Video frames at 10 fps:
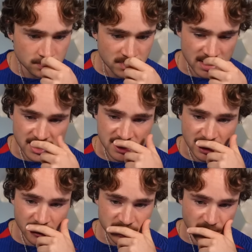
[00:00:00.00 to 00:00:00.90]
These
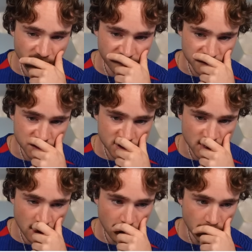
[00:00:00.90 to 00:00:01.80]
cards are going for
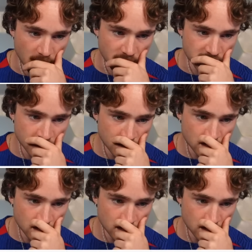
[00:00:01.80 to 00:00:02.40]
so much.